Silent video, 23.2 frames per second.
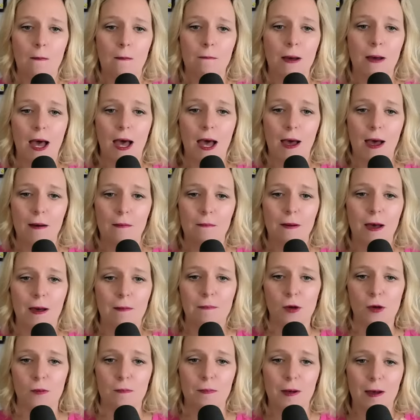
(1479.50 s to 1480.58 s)
ba, ba,
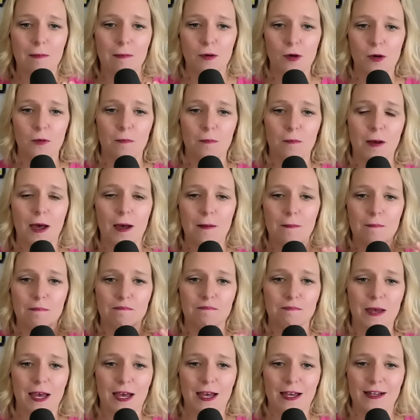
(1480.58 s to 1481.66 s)
ba, ba, ba, ba,
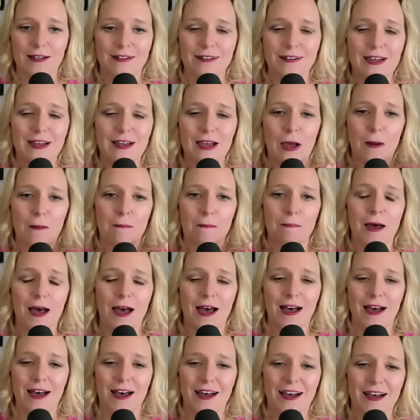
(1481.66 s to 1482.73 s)
ba,
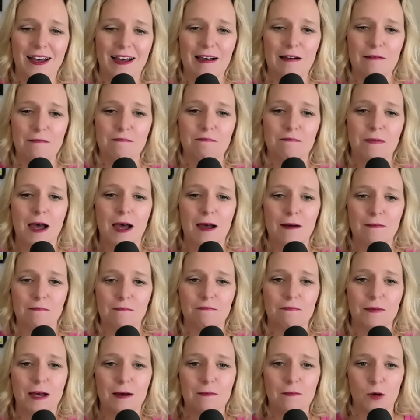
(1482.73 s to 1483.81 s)
ba, ba,
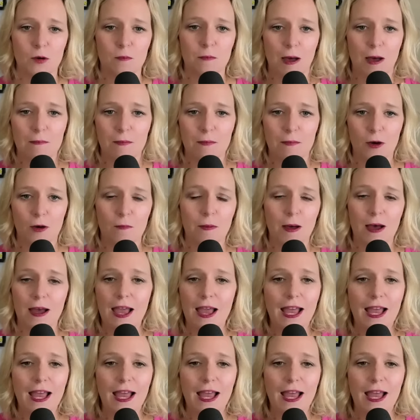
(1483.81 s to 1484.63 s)
ba, ba, ba, ba, ba.